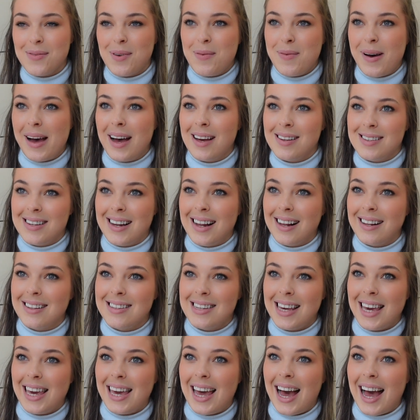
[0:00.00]
My
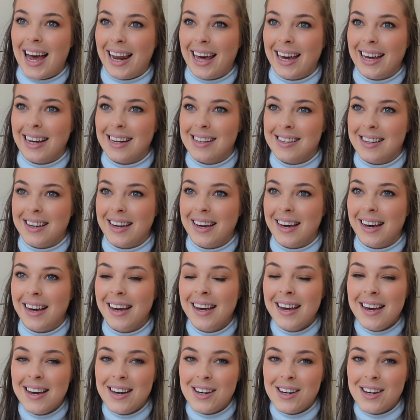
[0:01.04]
personality, I like to